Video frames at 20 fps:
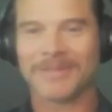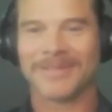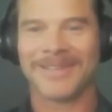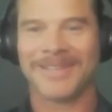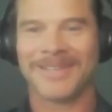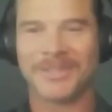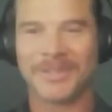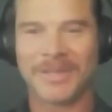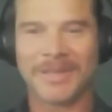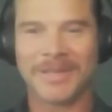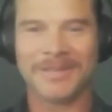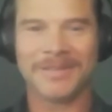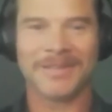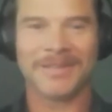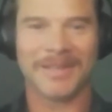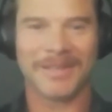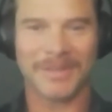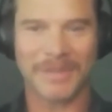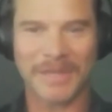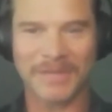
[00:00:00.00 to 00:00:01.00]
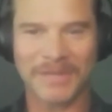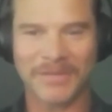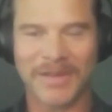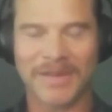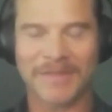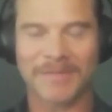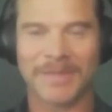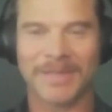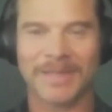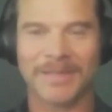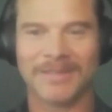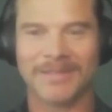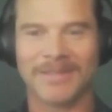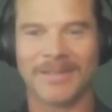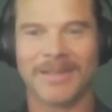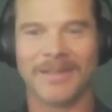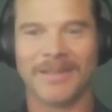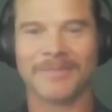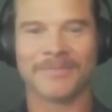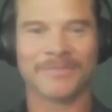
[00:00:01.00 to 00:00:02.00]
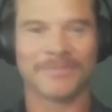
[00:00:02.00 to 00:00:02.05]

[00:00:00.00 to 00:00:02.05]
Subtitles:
Hi, John. Thanks for having me here today.